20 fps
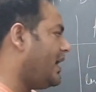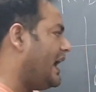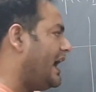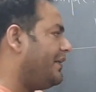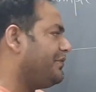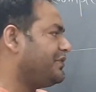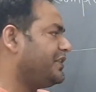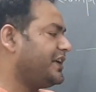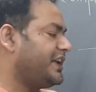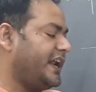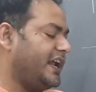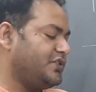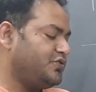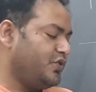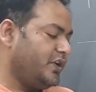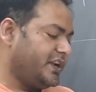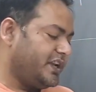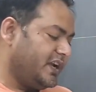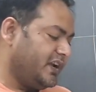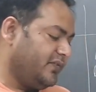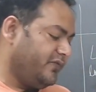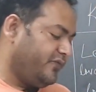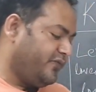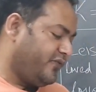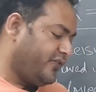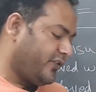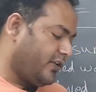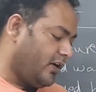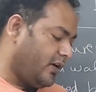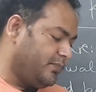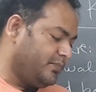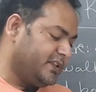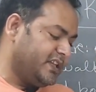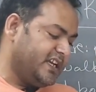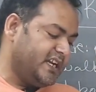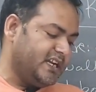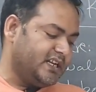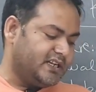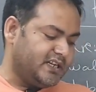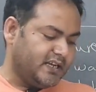after graduating from
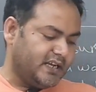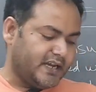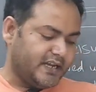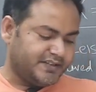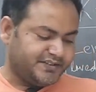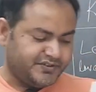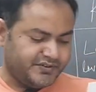the ETH?